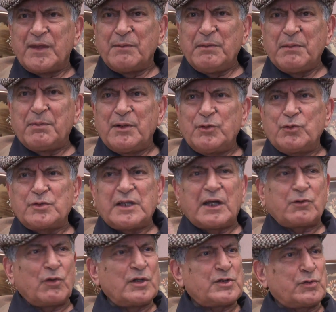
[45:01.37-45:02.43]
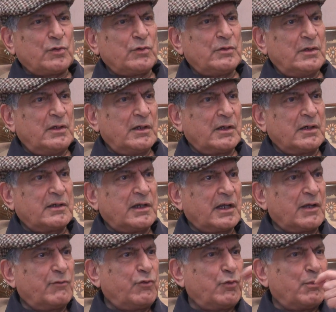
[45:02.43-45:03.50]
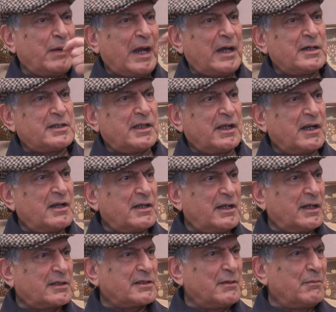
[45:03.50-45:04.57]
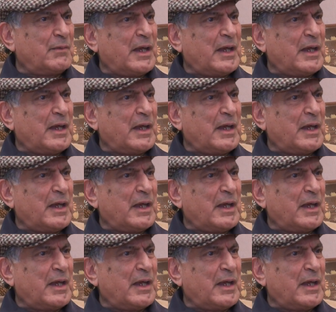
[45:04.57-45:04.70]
People use that also. They can take a few plants, they can take some